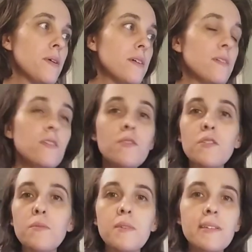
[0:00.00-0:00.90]
But
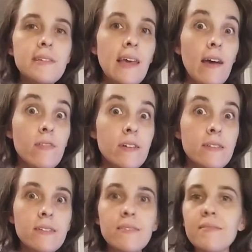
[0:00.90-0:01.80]
YouTube doesn't have
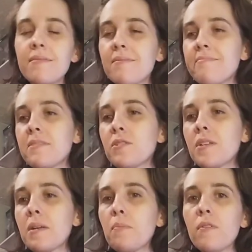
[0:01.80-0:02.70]
it. There's
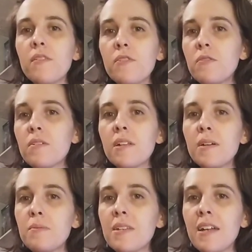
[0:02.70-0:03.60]
like preview
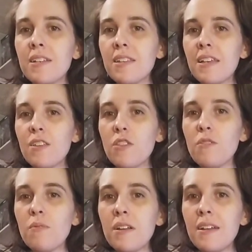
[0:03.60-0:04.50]
clips. It has like
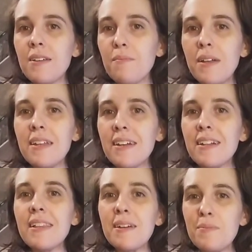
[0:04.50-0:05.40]
3-minute
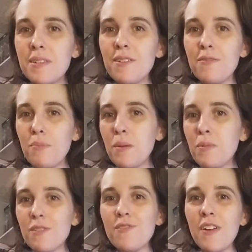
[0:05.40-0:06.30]
clips of
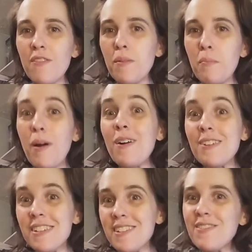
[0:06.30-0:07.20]
people's favorite
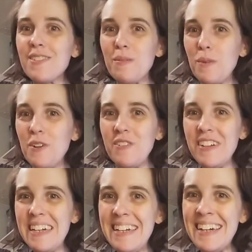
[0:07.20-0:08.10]
parts of the
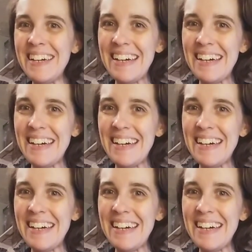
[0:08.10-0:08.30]
movie.